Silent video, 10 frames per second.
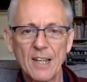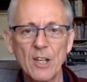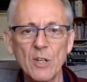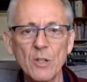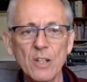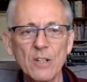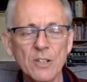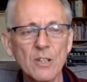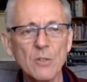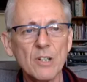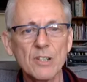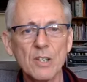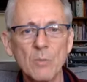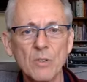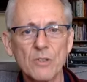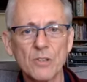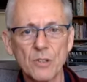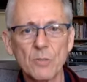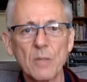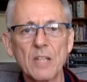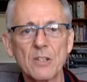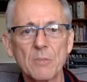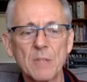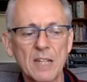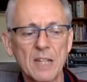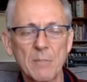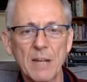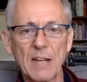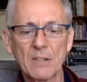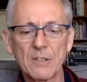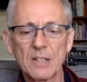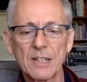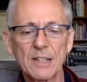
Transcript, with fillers: Who, who does He want to speak to me about?